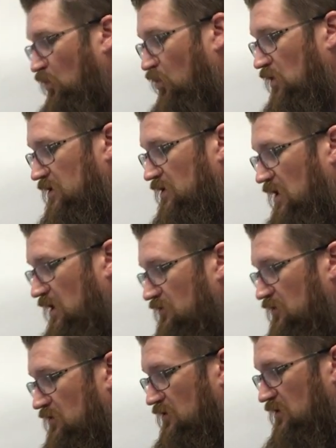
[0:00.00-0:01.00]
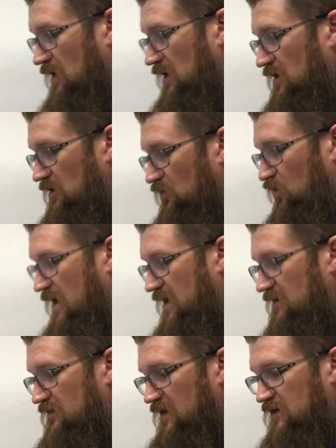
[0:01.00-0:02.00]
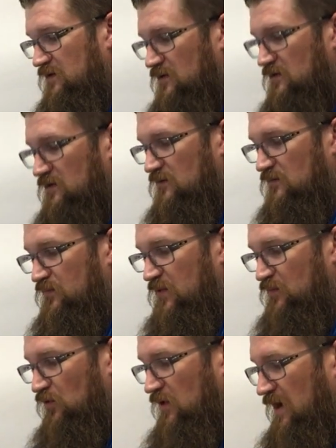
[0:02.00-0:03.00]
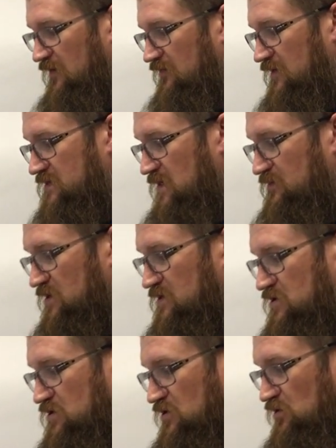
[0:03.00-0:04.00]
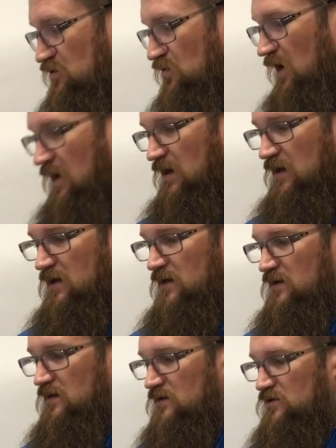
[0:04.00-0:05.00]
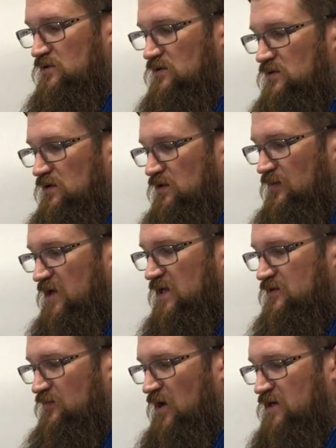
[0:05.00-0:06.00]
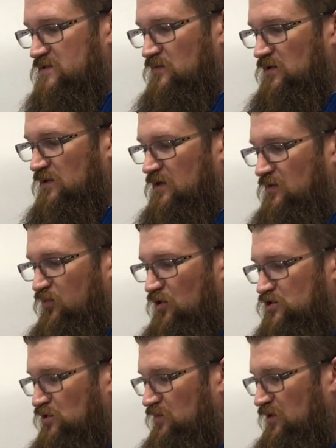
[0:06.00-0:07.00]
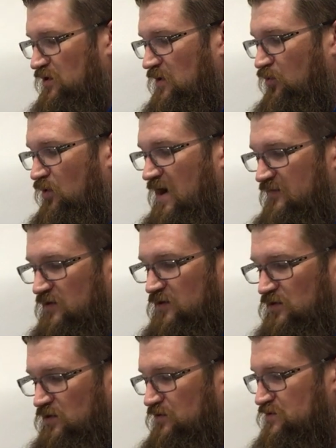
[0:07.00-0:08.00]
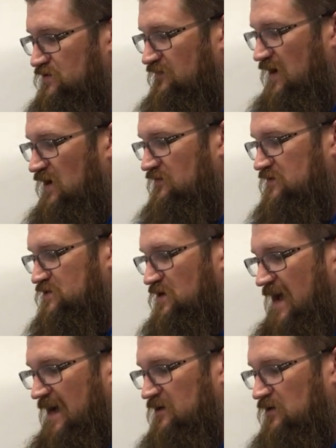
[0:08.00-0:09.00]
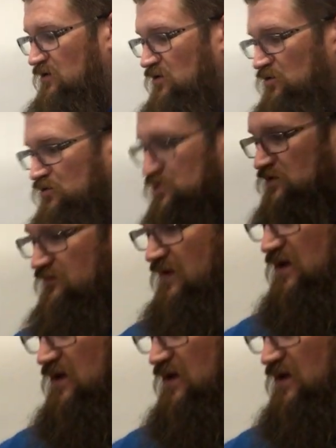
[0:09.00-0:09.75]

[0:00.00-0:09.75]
One other way that people have attempted to eliminate the possibility of pressure buildup or having to close the valve is to add an occlusion